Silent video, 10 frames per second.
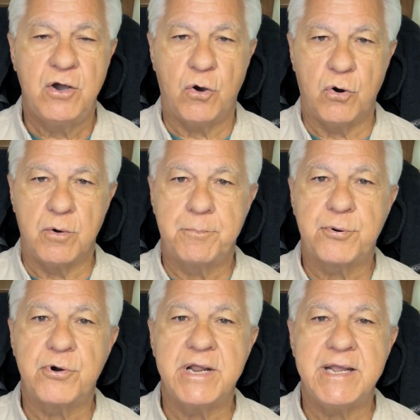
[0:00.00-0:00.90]
or
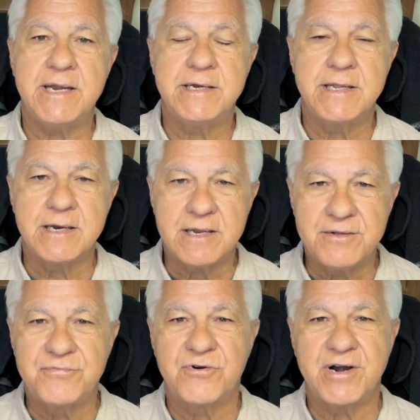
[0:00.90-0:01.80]

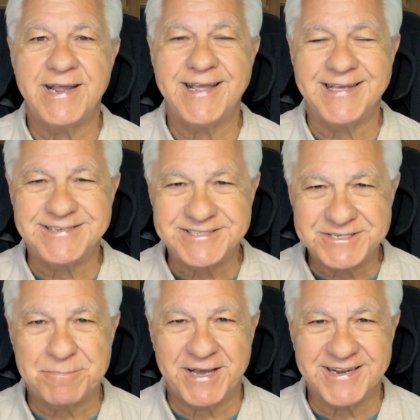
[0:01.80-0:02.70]
pre-delivery
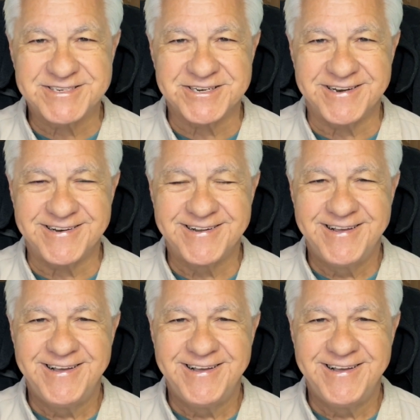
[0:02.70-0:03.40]
inspection.